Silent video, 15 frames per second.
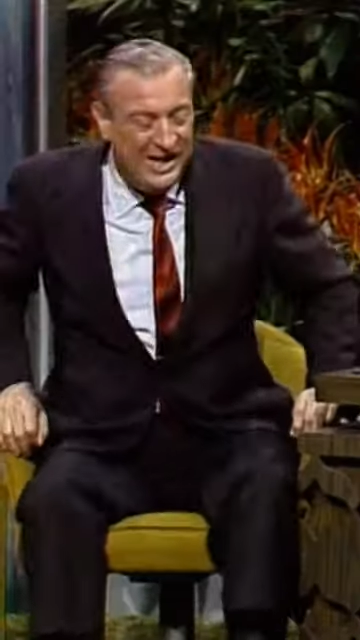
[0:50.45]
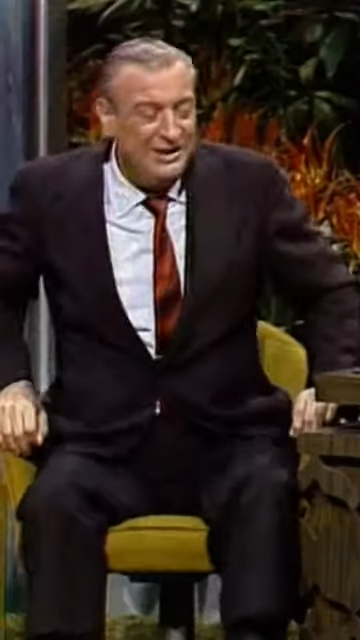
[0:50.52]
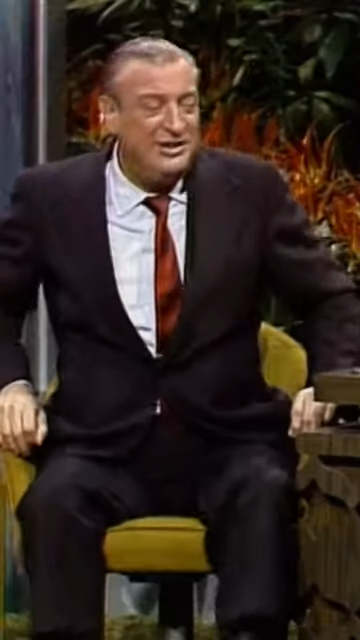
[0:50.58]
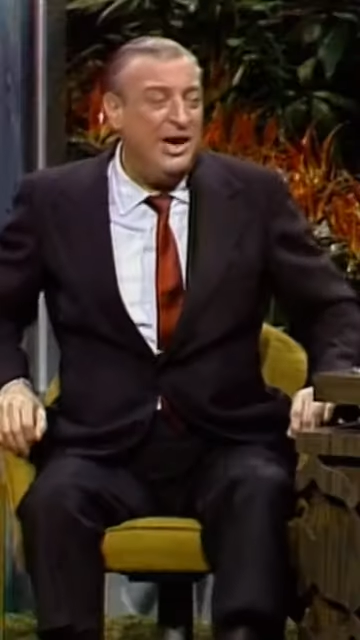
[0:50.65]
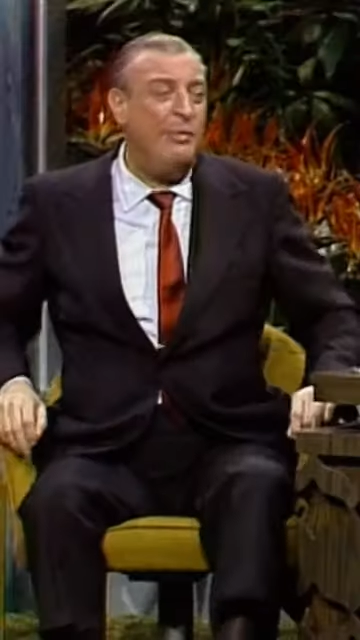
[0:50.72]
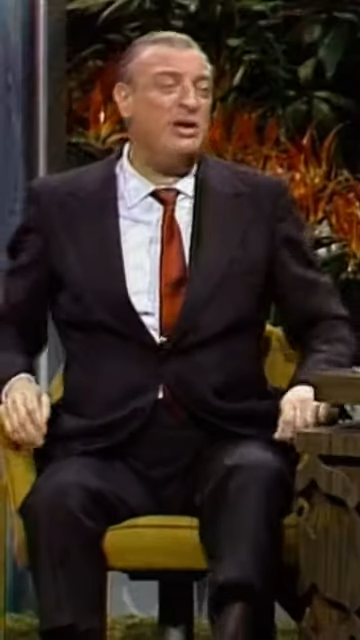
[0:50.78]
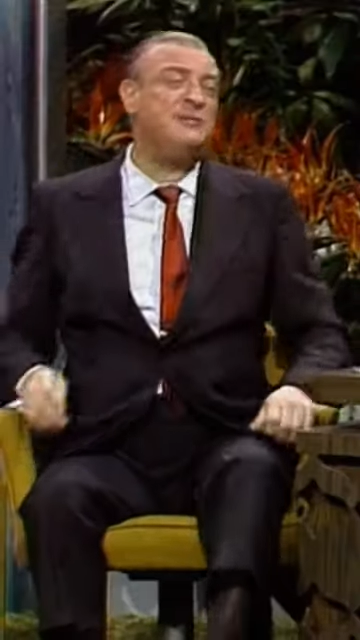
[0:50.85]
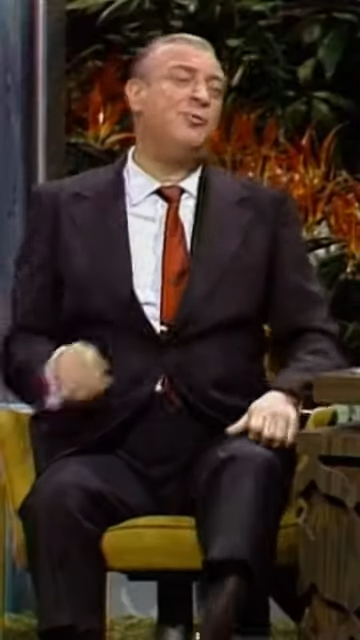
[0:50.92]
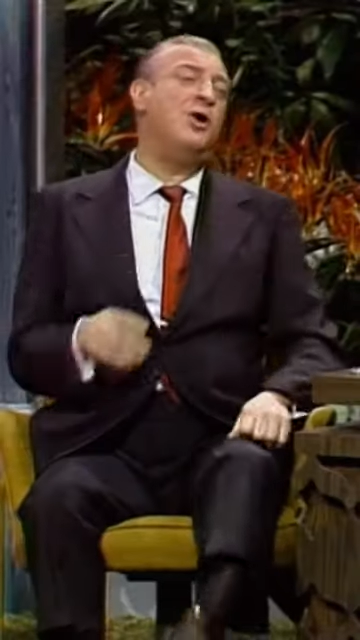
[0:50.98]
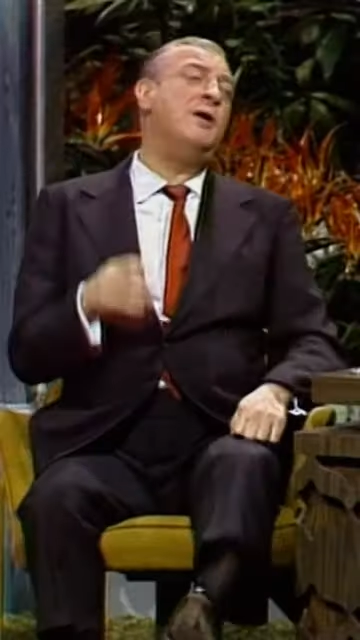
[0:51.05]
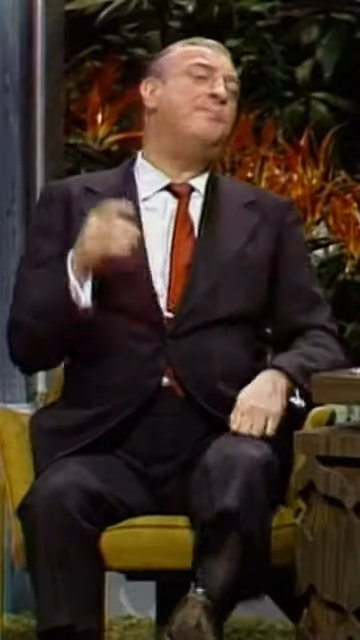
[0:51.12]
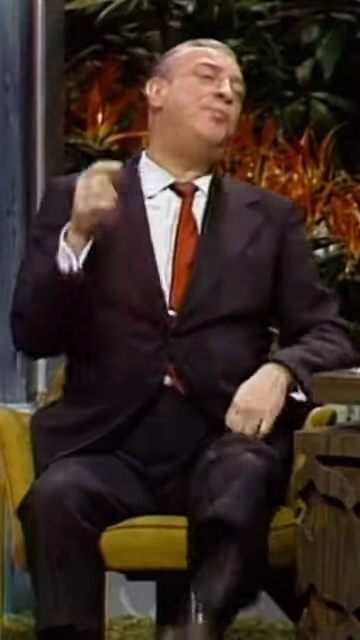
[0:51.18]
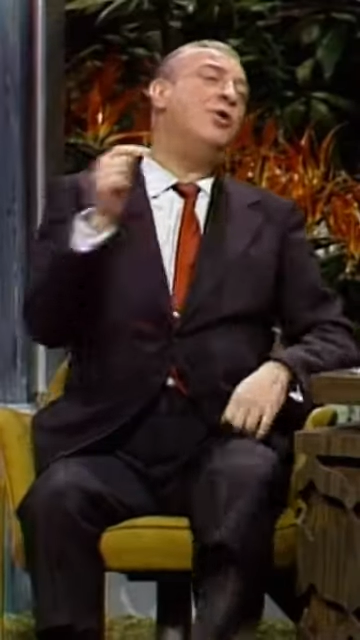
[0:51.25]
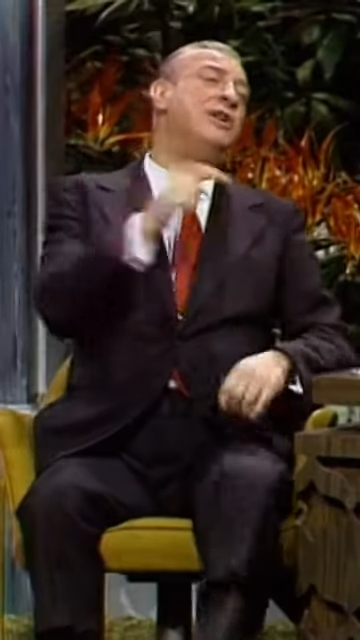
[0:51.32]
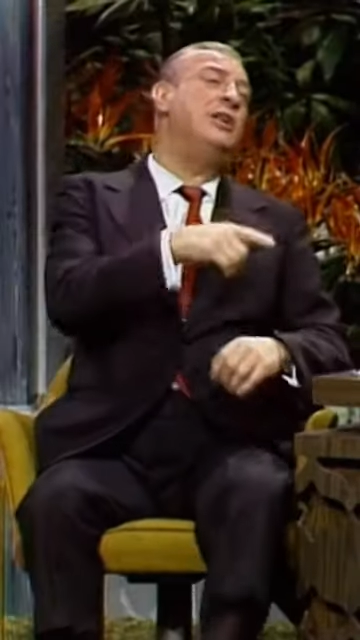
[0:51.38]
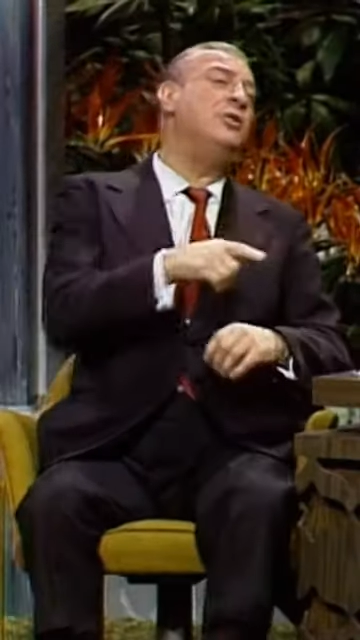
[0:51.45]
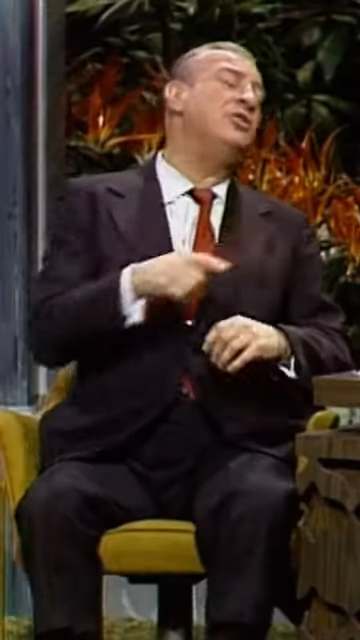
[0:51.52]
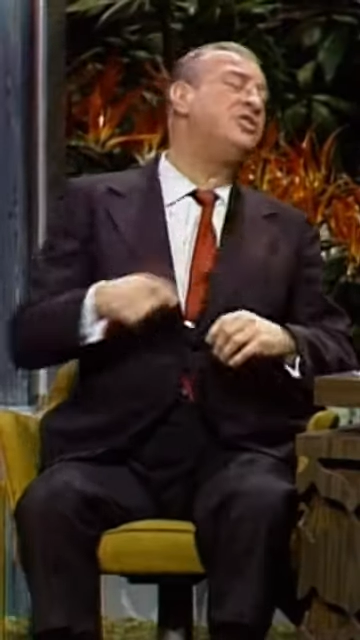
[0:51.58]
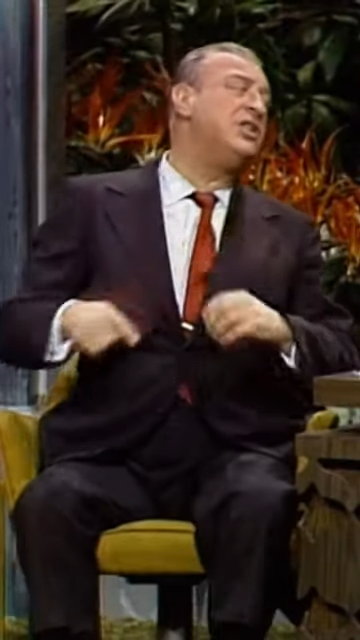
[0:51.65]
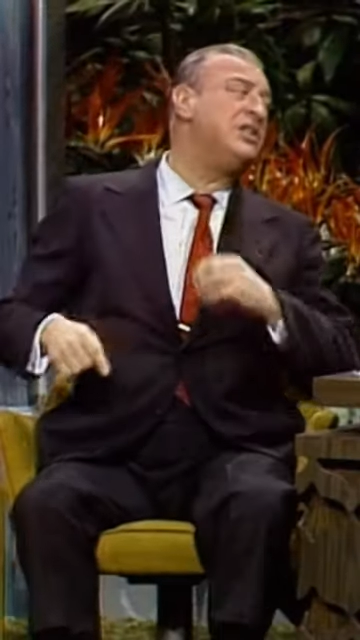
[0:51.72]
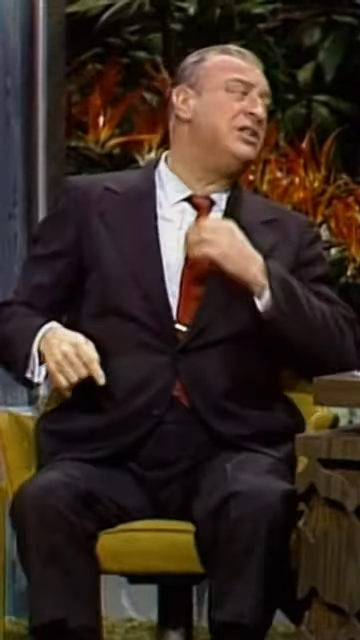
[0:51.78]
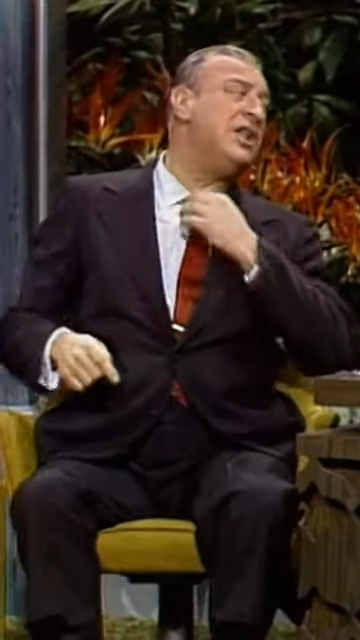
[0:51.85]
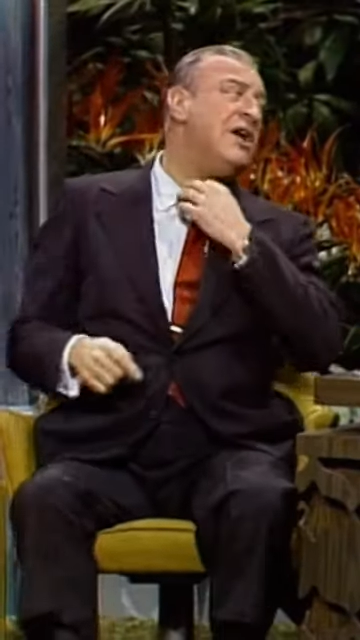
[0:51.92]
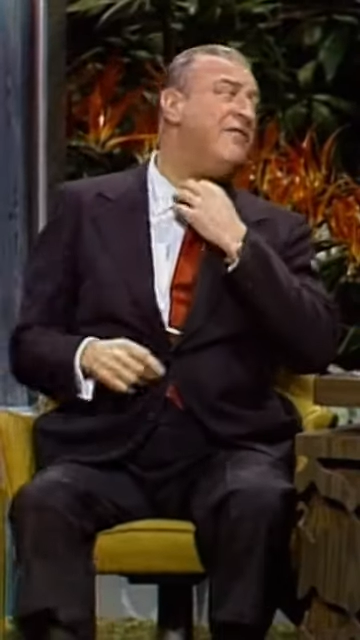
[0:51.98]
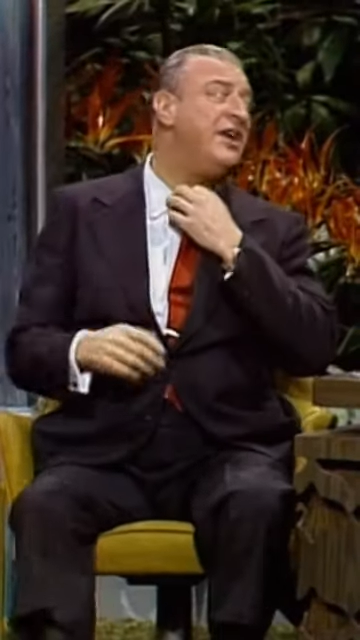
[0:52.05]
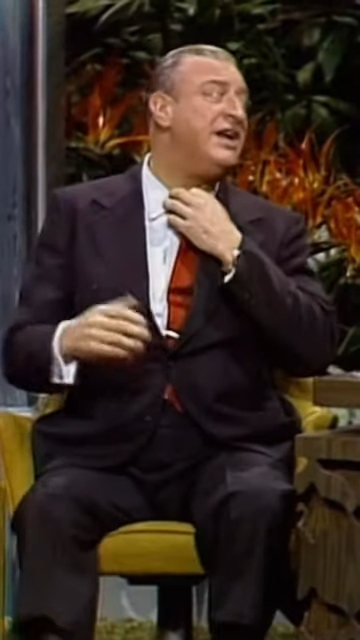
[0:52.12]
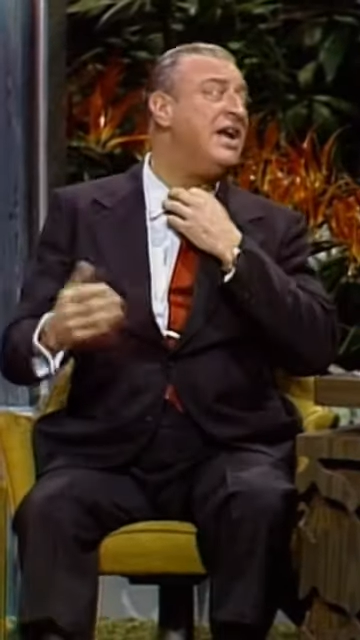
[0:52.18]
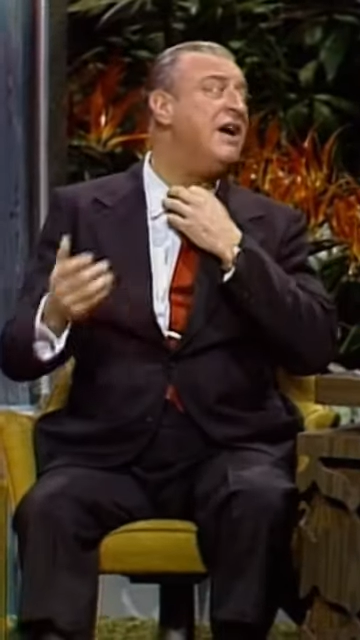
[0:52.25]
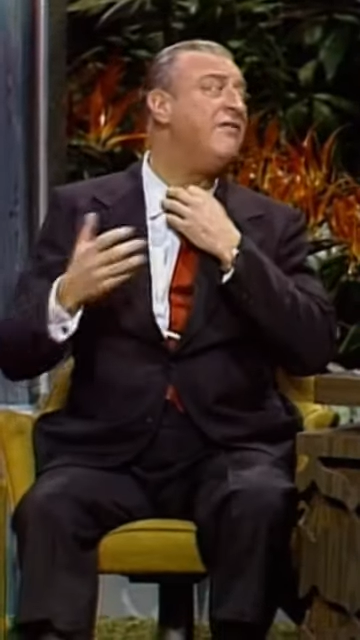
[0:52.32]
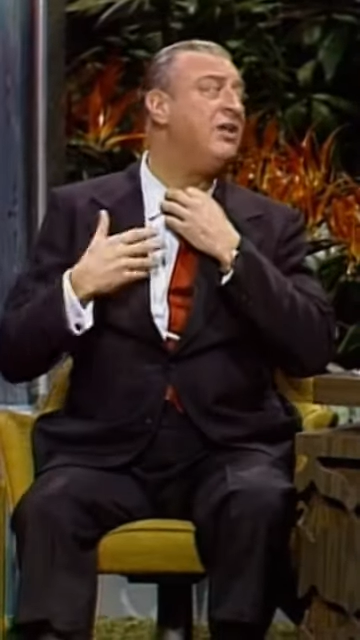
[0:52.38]
tell you what's more important than looks is love. You
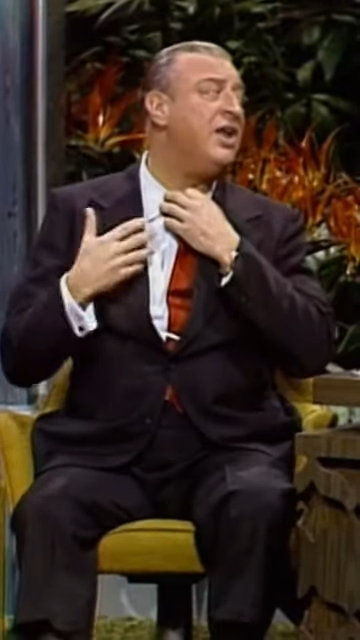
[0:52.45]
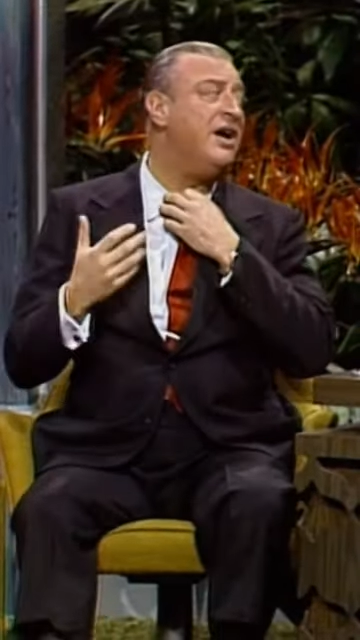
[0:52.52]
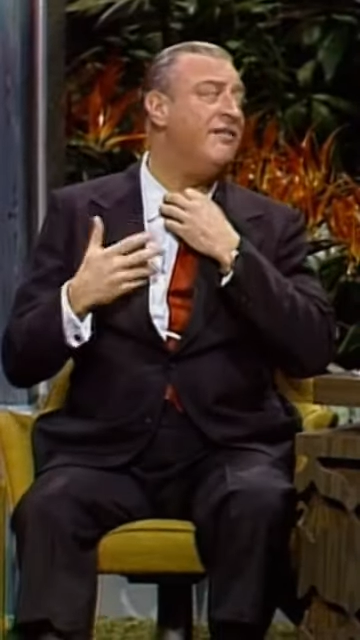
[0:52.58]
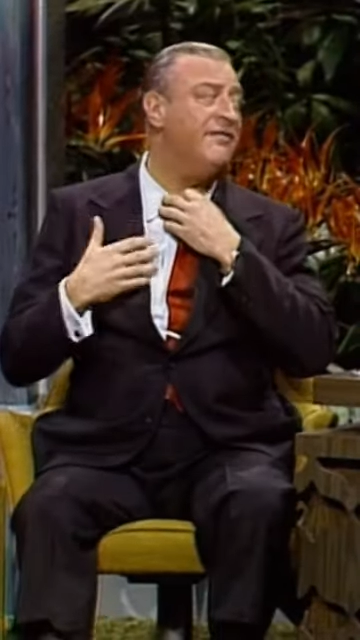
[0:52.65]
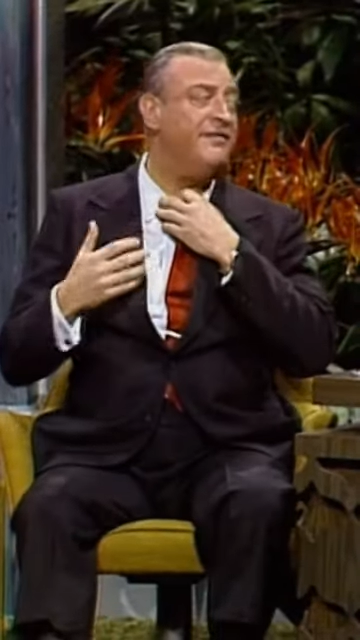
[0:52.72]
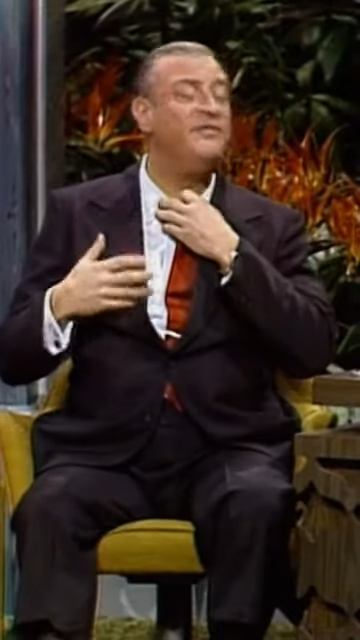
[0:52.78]
gotta have love.